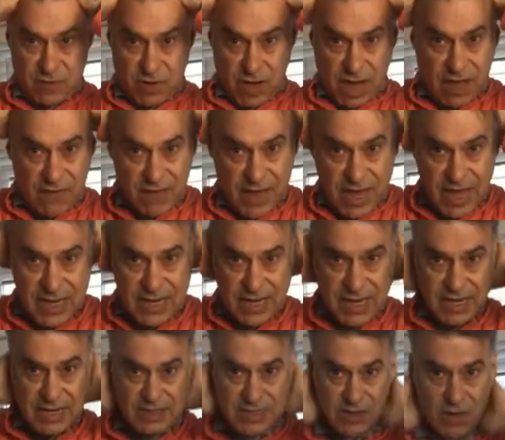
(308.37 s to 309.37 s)
you have
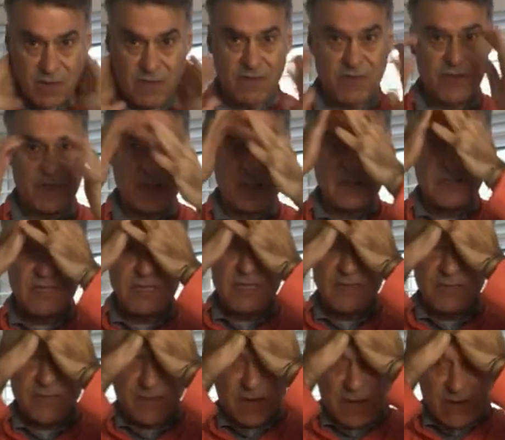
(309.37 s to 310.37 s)
headaches often, this is
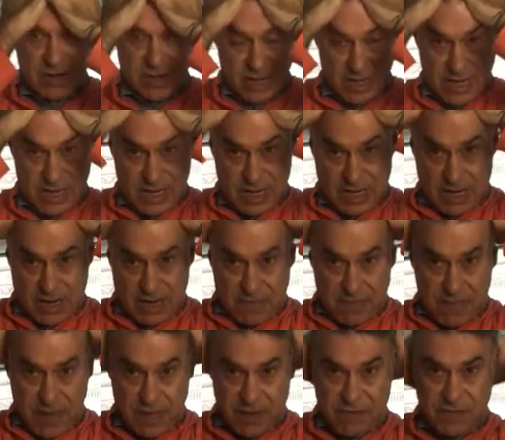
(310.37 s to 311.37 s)
very
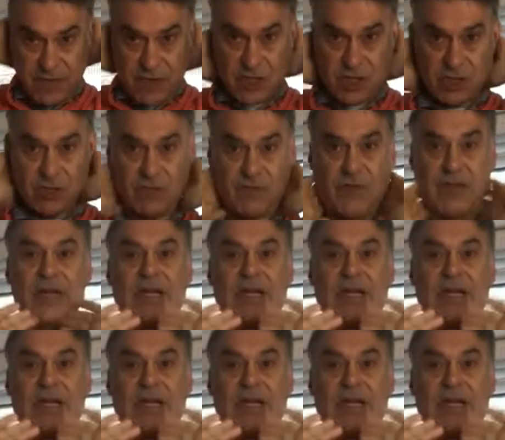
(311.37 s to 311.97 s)
beneficial for